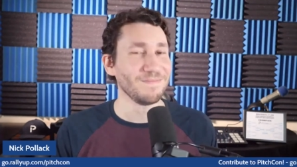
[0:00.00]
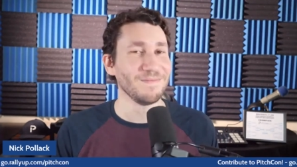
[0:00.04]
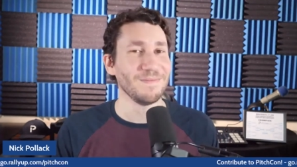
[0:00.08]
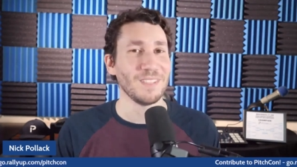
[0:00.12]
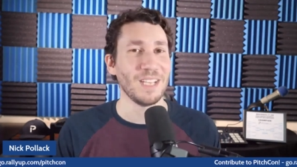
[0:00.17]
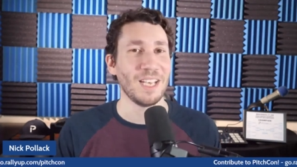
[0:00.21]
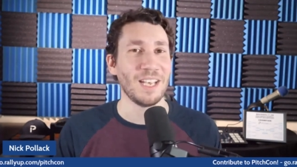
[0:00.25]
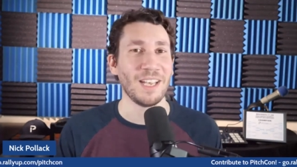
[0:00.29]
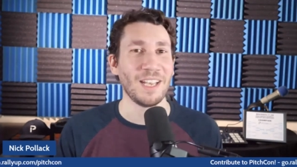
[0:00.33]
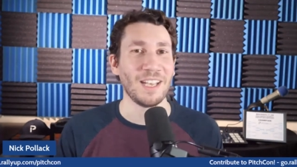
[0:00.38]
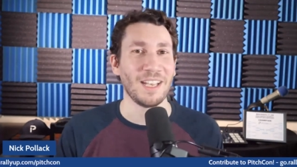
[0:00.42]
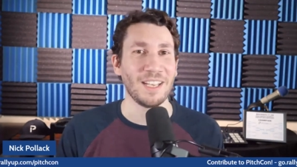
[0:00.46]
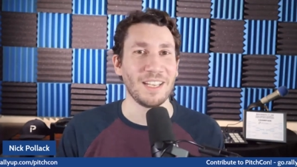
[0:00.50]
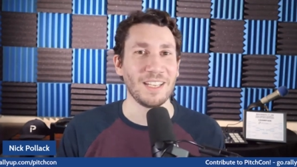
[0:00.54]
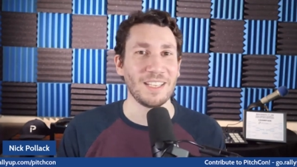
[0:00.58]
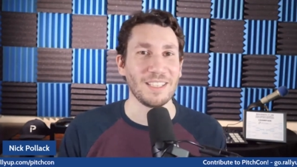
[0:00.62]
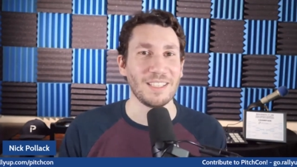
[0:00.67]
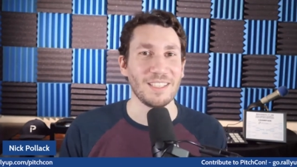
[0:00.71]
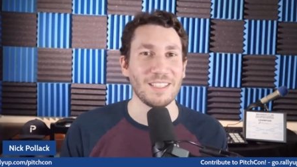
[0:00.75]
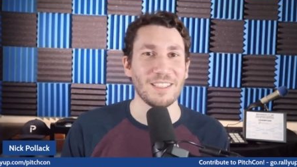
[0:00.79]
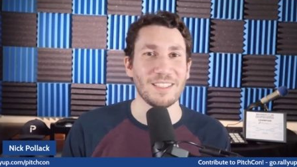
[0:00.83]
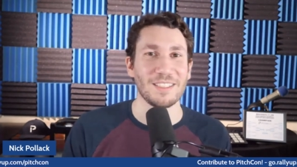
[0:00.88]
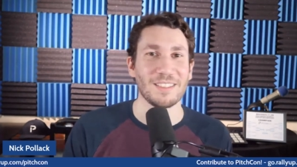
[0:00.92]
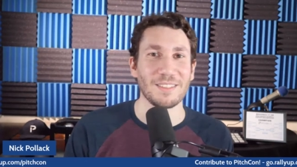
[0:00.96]
I
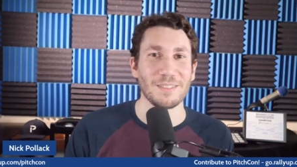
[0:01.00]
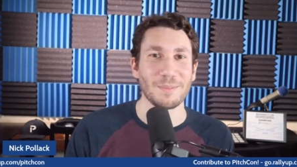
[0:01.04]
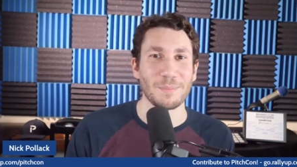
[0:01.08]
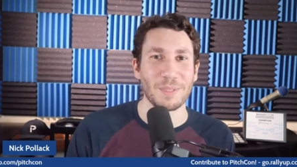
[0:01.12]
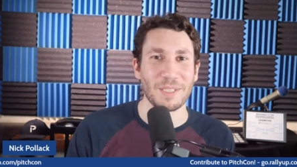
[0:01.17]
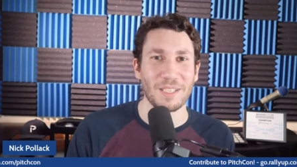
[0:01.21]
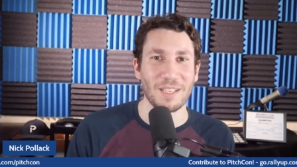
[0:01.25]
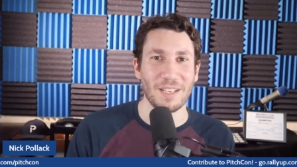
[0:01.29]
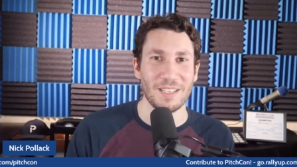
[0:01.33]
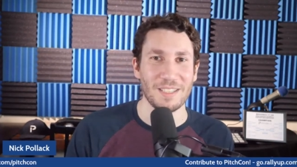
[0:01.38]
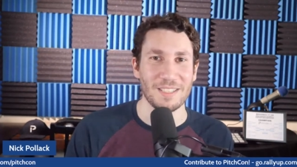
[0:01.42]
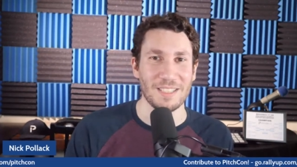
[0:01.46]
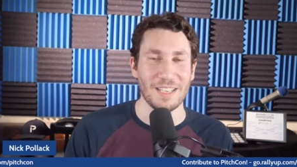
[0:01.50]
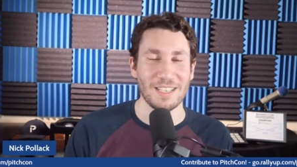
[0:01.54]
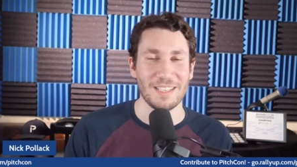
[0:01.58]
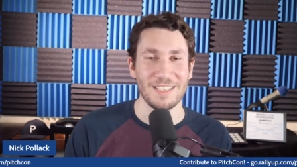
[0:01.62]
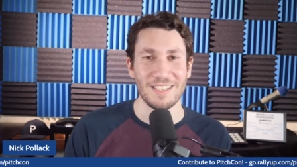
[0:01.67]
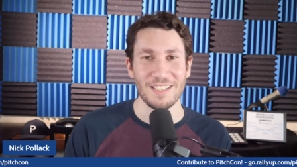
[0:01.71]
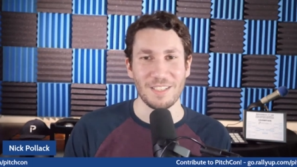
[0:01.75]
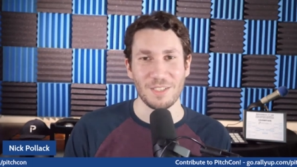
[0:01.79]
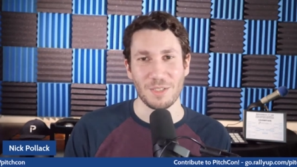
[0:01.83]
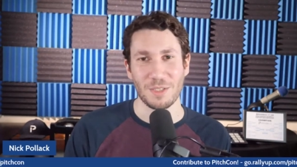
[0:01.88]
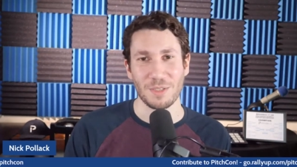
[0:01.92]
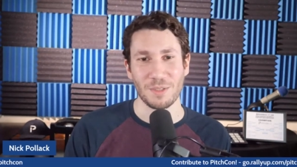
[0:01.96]
because I
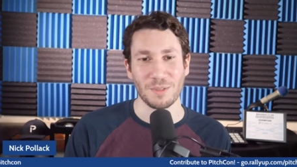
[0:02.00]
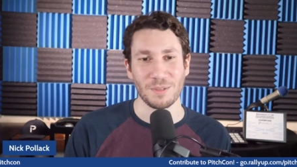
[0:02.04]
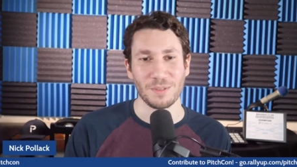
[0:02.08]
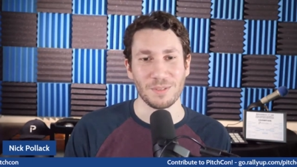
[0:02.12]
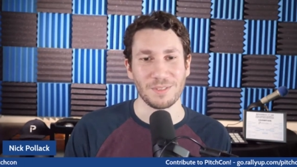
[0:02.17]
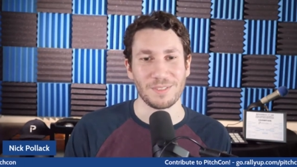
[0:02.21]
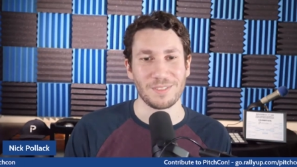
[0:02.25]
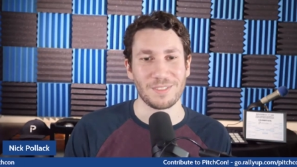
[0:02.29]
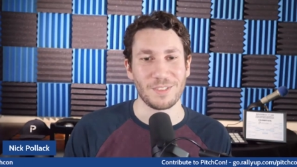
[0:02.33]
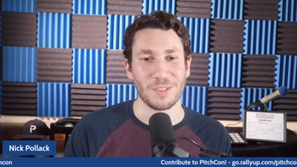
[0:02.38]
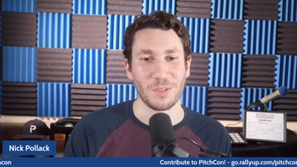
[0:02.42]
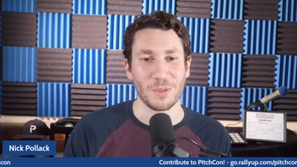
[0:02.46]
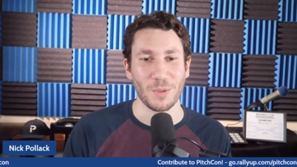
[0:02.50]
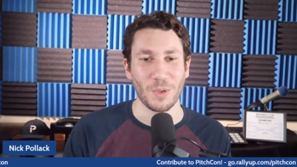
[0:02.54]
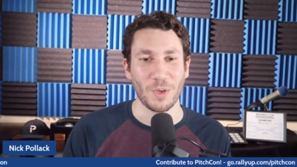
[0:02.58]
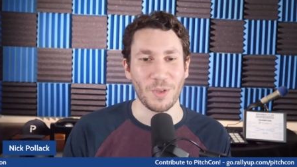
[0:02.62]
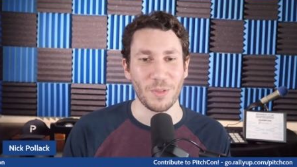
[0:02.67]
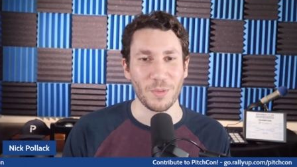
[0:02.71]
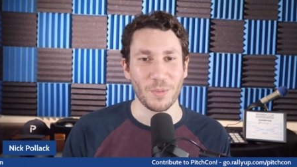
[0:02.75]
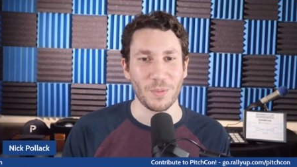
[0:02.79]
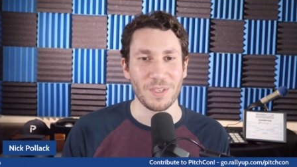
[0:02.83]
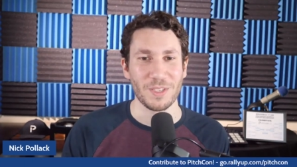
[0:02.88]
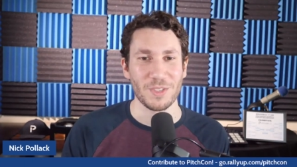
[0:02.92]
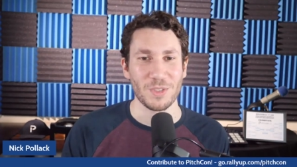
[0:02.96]
need to do all
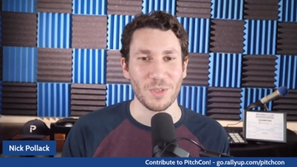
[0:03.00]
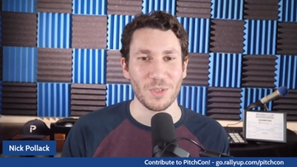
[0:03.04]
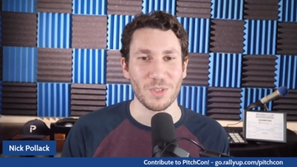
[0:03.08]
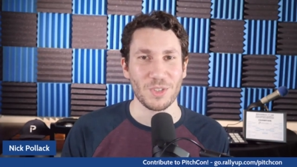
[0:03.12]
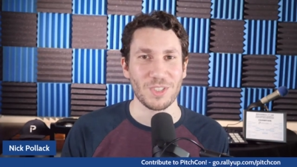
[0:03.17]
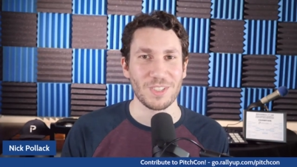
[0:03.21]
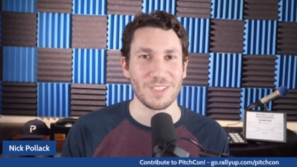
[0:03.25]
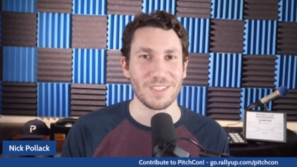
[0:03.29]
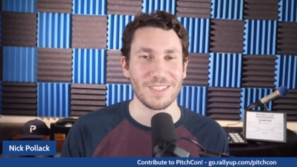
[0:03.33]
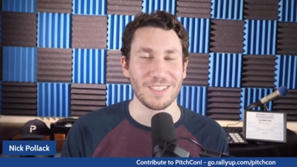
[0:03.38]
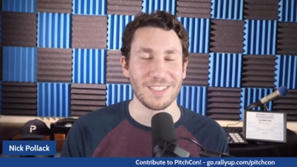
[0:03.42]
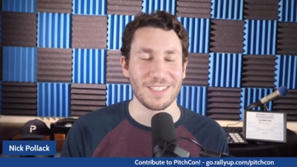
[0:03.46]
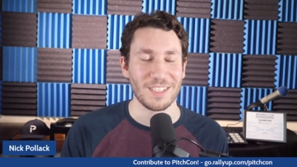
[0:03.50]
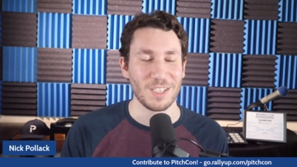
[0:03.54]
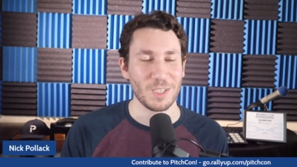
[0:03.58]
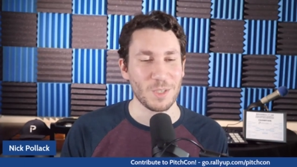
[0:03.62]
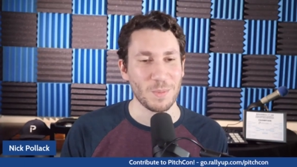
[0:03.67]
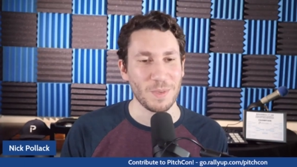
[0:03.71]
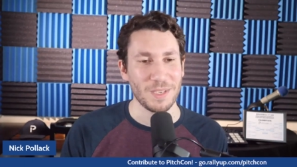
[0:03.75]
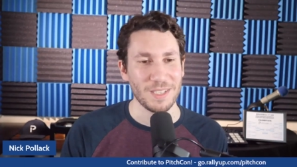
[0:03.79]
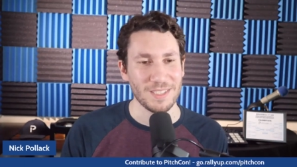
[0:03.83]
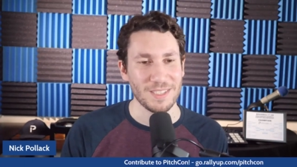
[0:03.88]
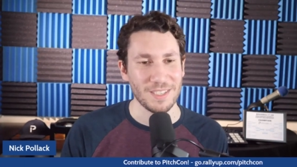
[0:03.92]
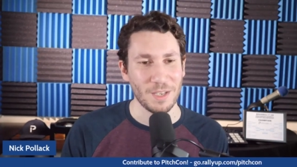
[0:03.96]
the research to teach
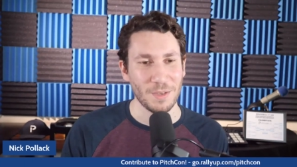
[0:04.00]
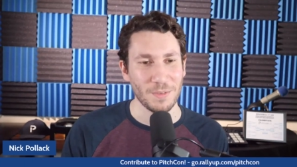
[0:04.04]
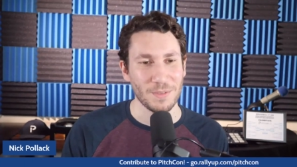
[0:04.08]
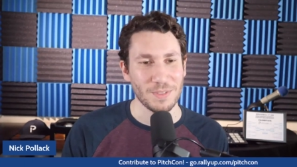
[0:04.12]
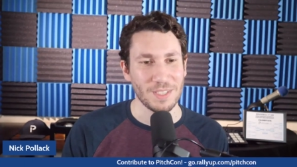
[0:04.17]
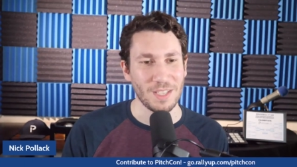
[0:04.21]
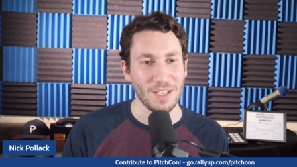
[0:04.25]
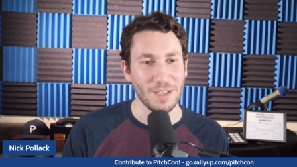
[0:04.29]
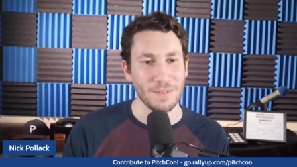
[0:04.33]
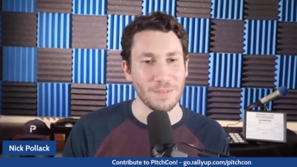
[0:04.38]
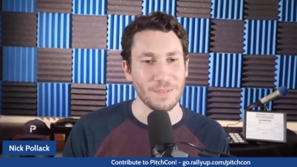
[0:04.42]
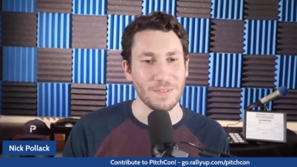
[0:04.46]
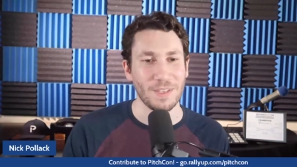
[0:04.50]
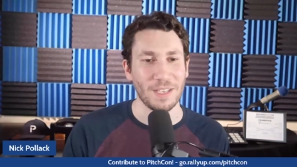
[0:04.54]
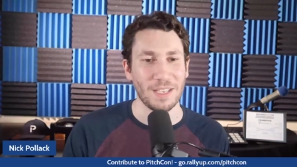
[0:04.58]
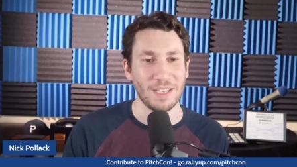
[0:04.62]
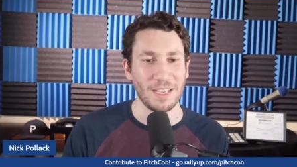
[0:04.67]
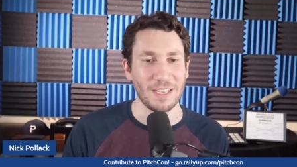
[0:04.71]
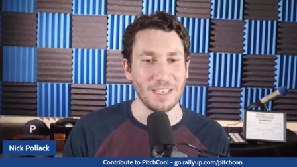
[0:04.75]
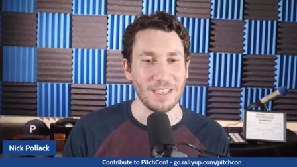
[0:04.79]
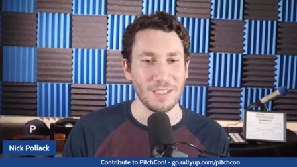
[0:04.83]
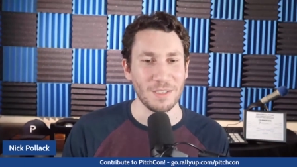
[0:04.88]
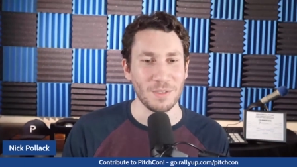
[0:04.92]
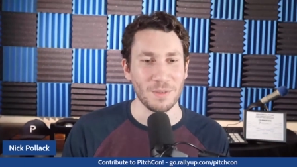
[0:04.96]
myself stuff, and I
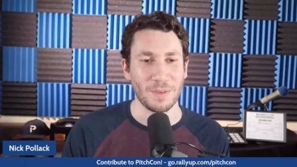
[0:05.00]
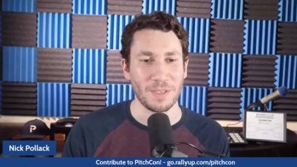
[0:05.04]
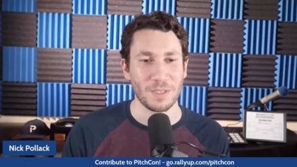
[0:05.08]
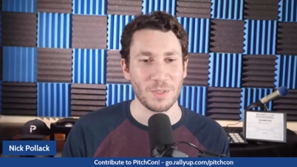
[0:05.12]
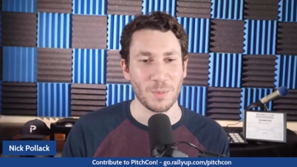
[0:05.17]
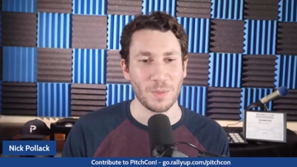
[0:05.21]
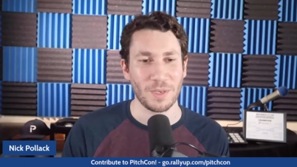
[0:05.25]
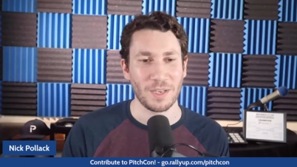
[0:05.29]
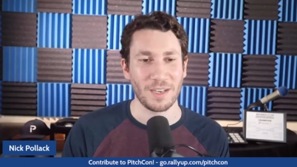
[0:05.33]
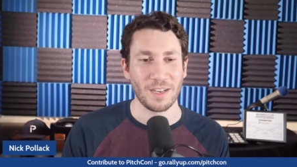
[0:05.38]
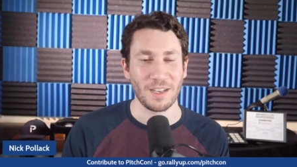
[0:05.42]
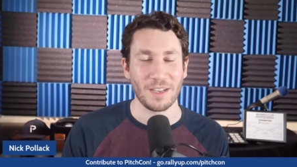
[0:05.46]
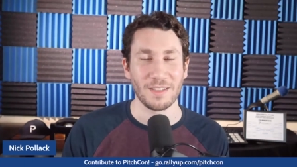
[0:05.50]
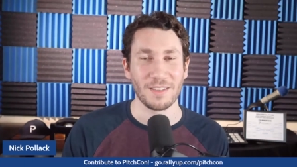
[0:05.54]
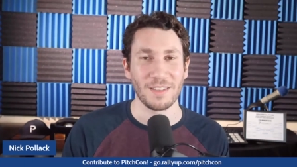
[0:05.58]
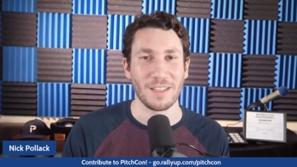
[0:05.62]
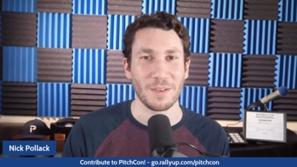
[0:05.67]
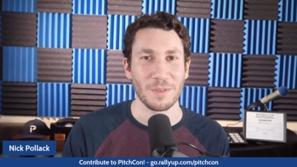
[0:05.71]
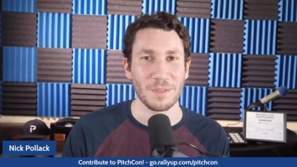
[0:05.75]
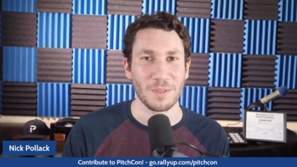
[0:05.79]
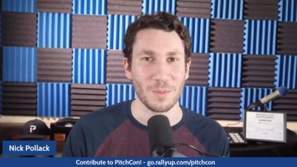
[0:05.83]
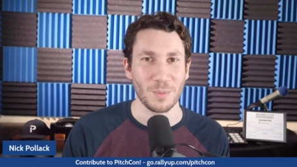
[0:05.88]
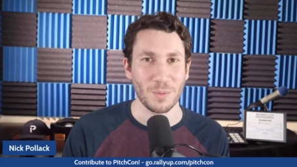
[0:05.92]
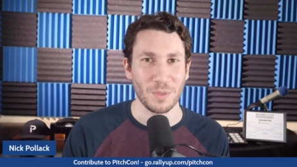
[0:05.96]
need to write
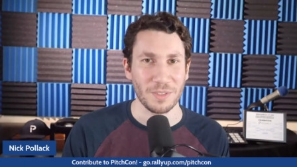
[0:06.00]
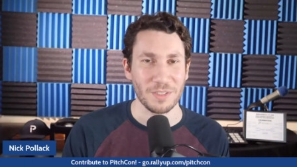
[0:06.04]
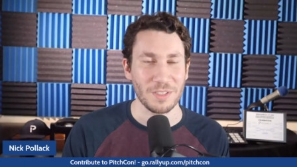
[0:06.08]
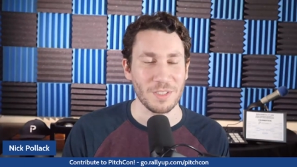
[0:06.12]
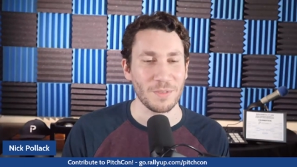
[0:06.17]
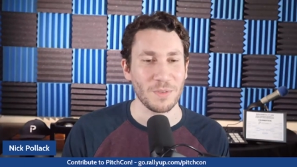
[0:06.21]
29,000 words, of